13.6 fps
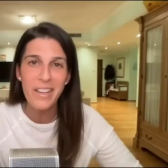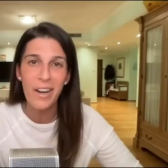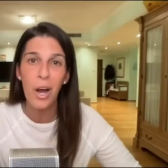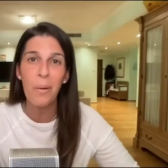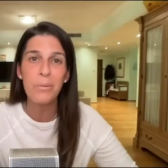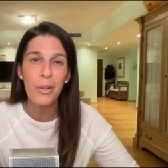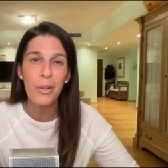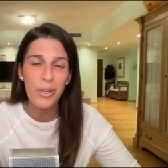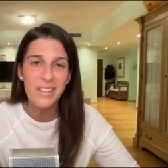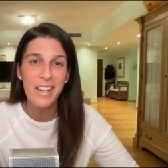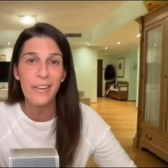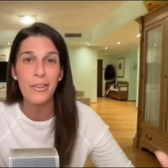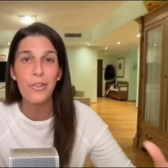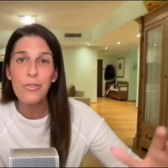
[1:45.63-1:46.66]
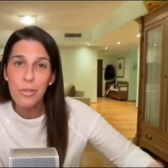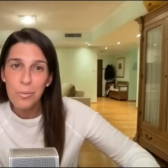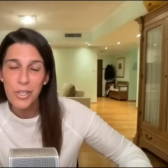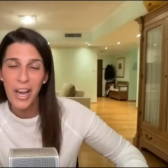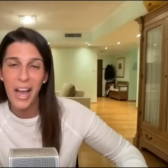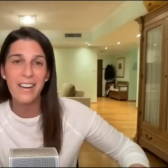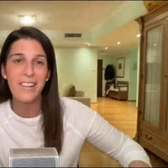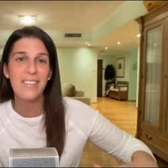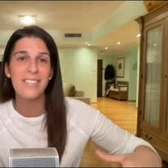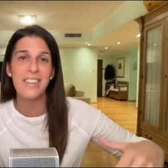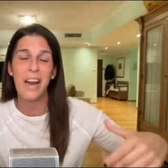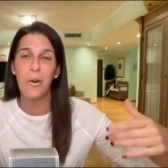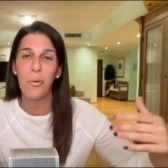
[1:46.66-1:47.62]
They're uploaded to our YouTube channel,
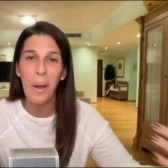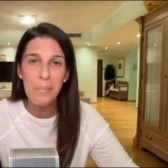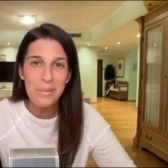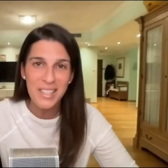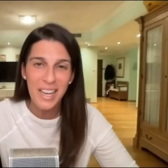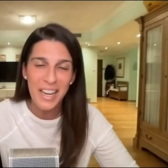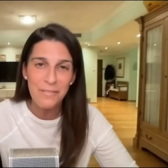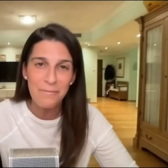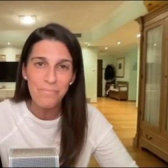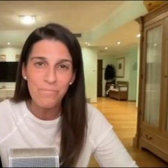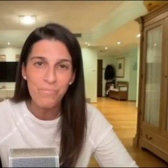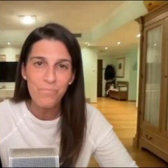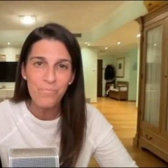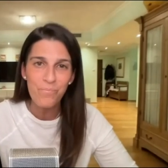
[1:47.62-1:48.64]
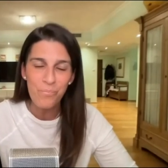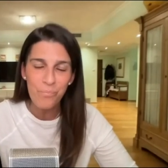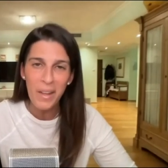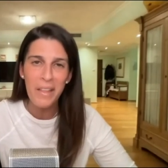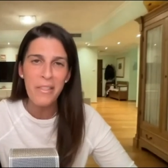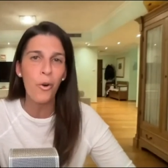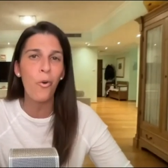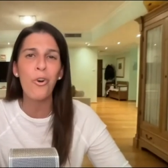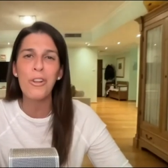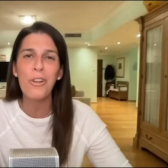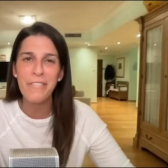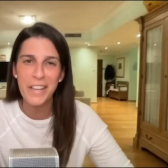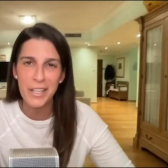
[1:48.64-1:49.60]
to our website, and they're
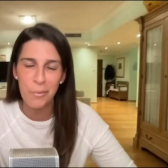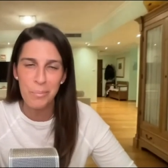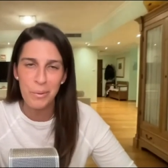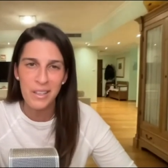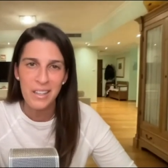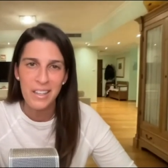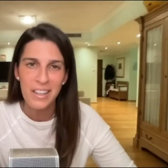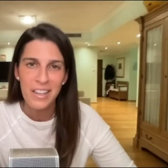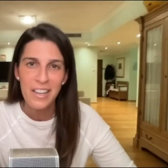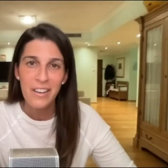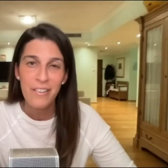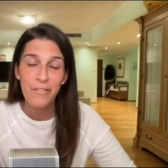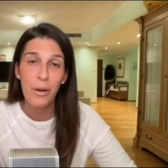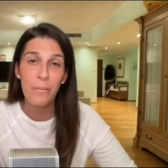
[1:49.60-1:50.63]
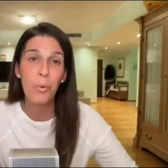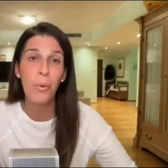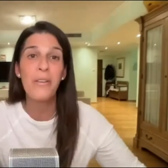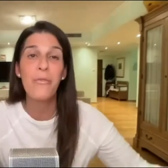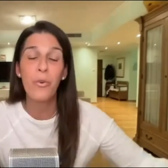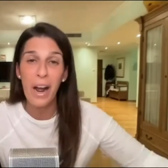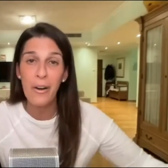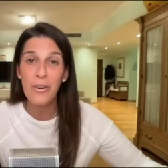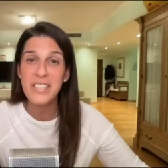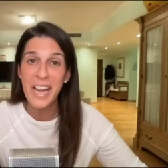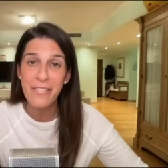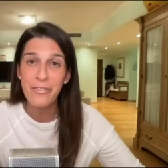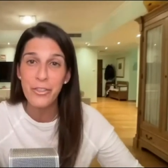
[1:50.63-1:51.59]
all available from 24 hours
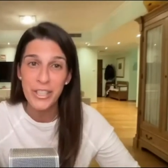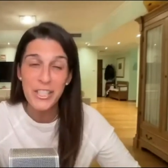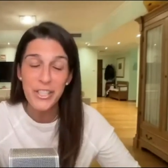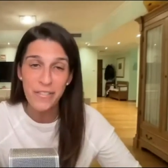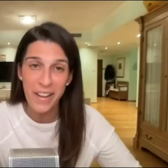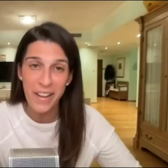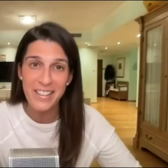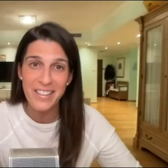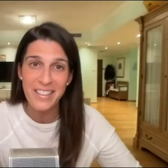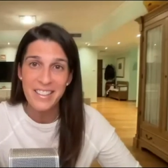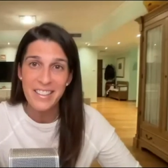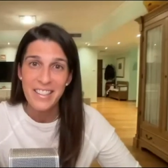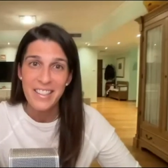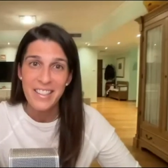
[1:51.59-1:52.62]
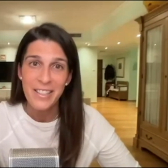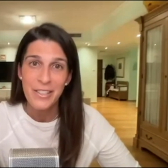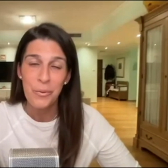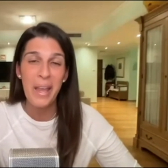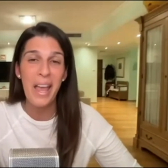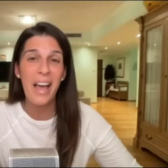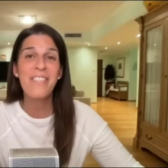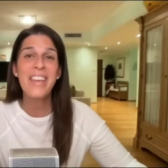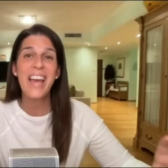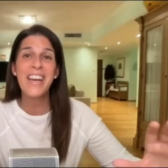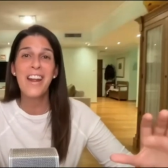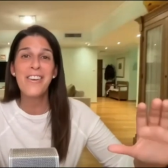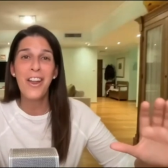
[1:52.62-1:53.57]
after each event. So we have
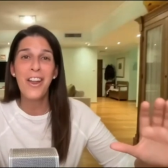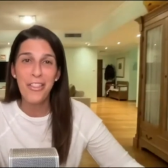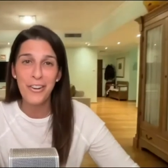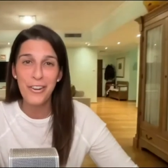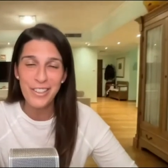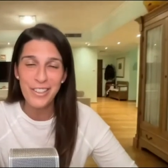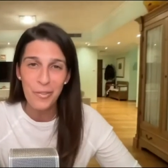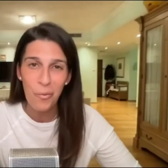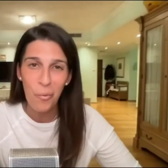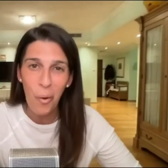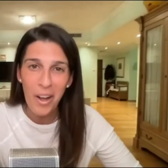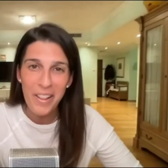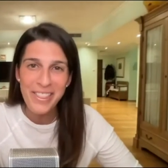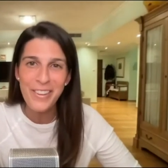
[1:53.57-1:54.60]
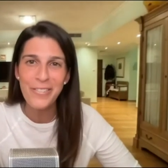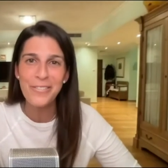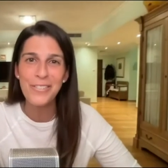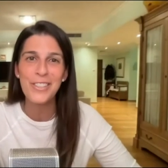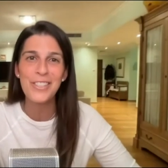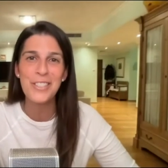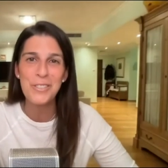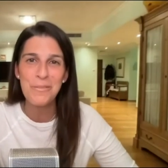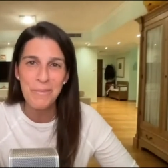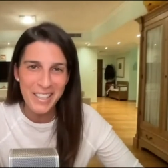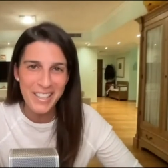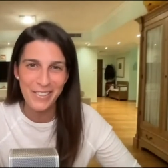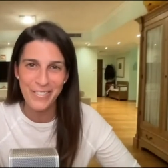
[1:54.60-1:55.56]
yet another wonderful
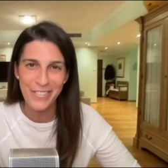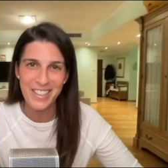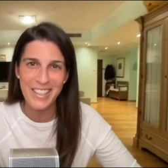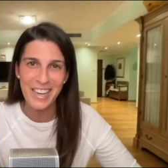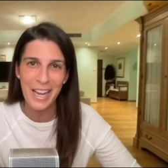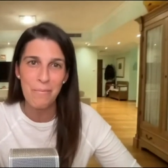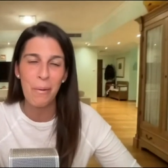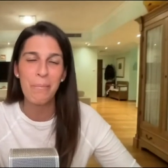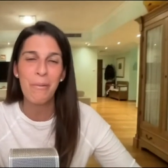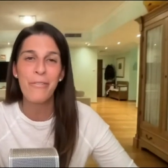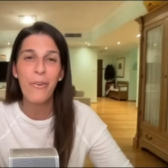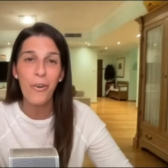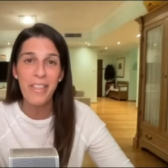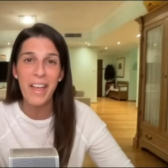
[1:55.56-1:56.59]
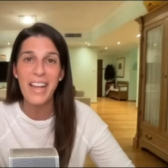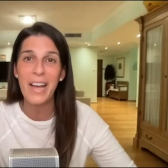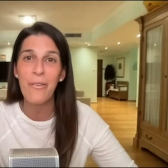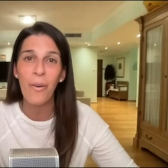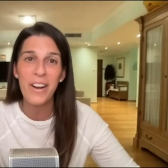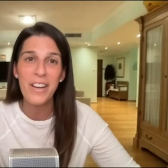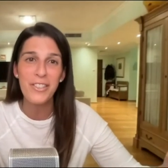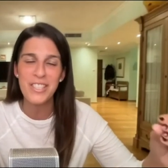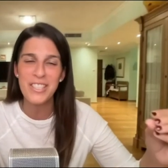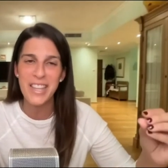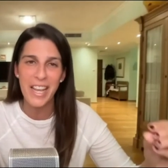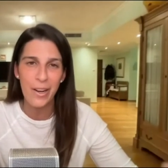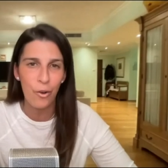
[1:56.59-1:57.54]
speaker for tonight. But before that, I want to
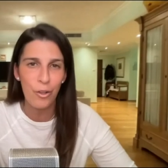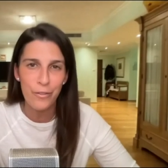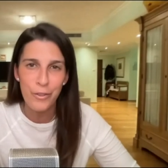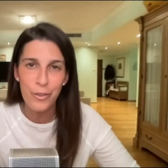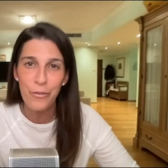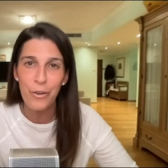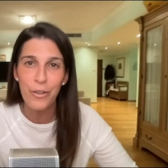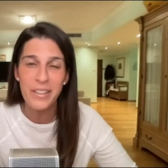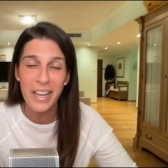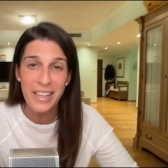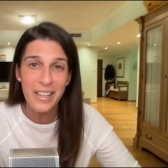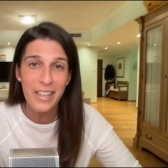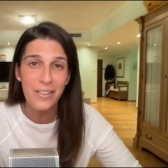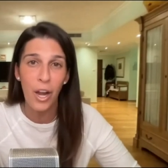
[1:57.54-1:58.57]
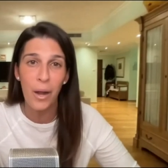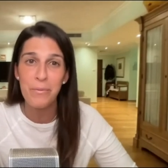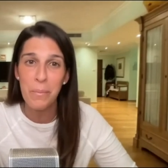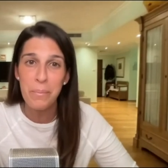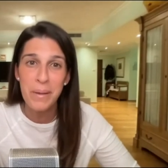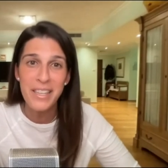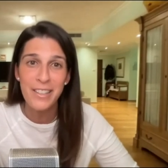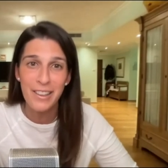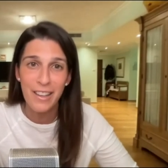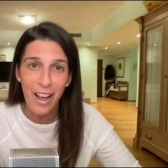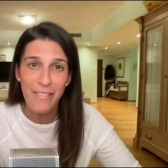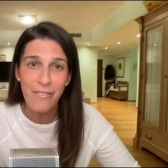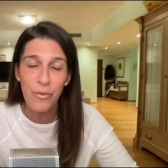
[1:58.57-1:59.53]
just thank all of you for taking the time to be here
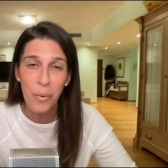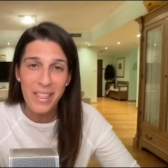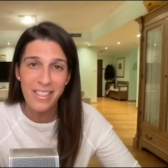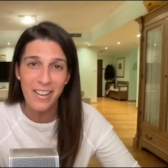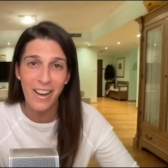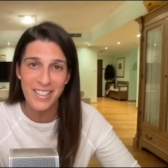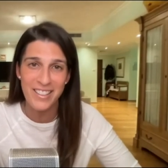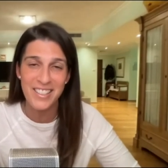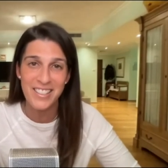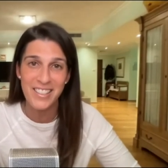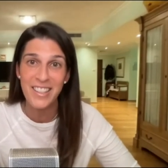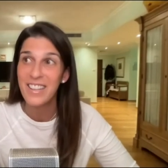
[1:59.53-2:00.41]
live with us.